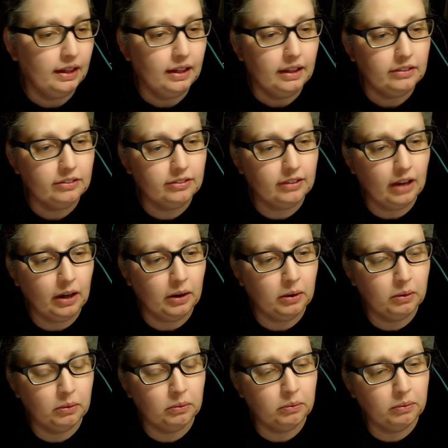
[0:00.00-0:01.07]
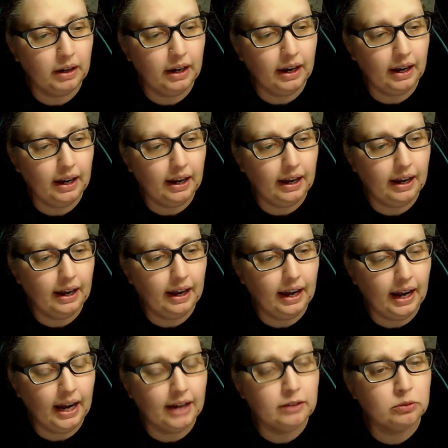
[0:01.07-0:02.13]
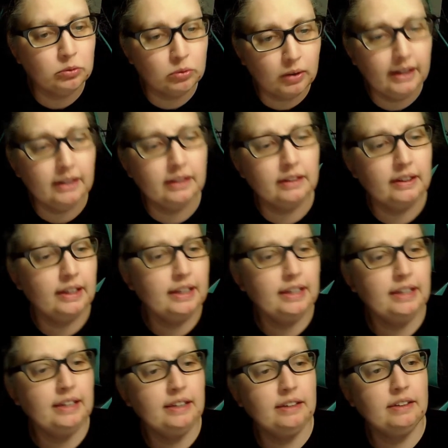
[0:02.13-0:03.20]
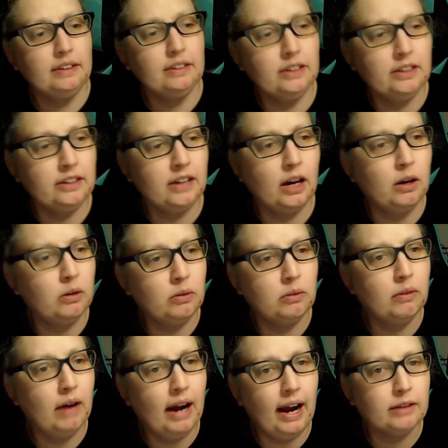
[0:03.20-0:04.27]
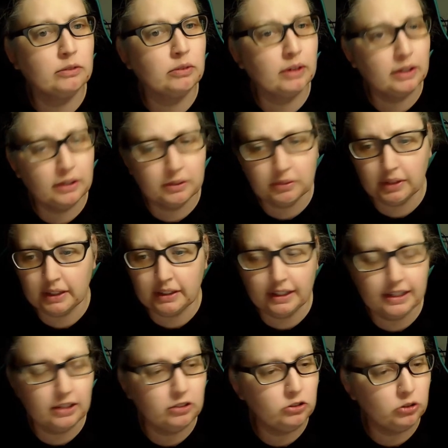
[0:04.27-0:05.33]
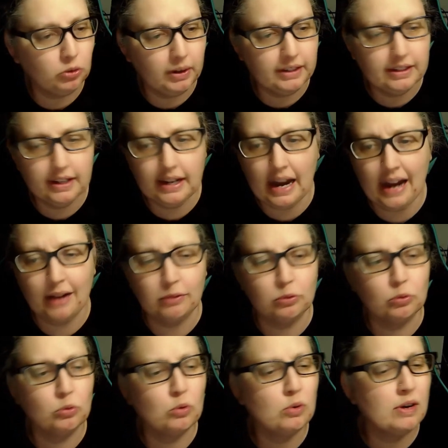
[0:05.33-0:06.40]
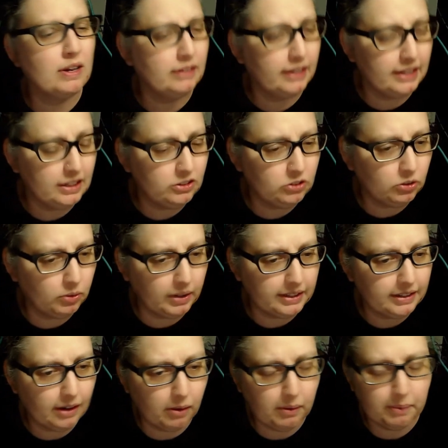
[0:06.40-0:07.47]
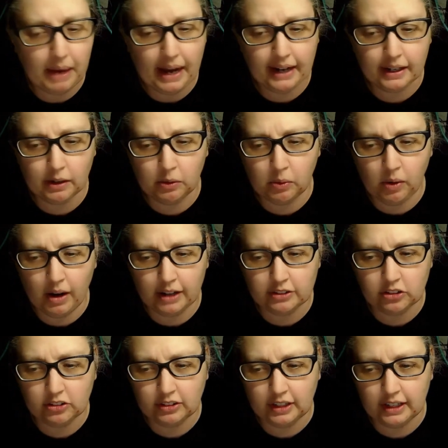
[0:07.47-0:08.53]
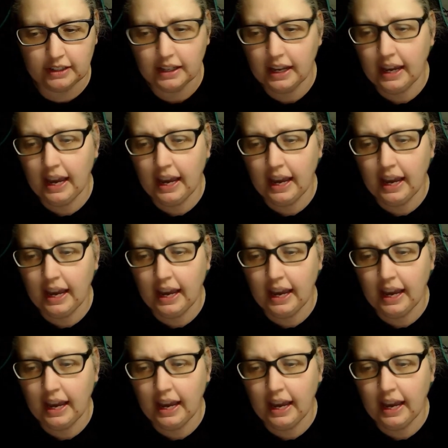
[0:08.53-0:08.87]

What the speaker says: So I really, really enjoyed it. I really enjoyed going back and watching it.